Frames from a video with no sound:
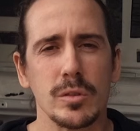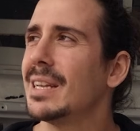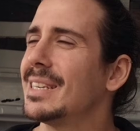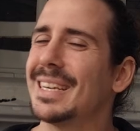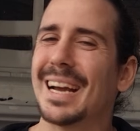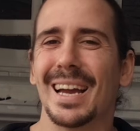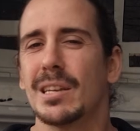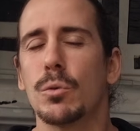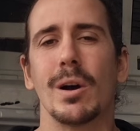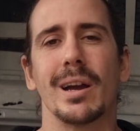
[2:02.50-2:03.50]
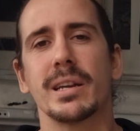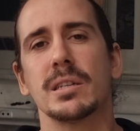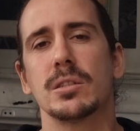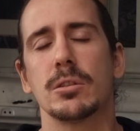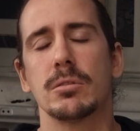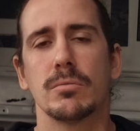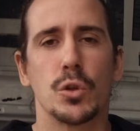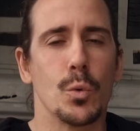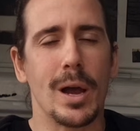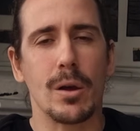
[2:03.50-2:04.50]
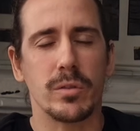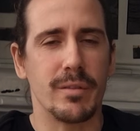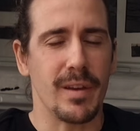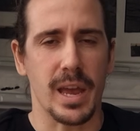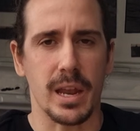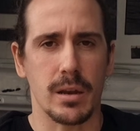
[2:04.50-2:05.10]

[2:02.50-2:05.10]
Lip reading: to guide the wires throughout the van.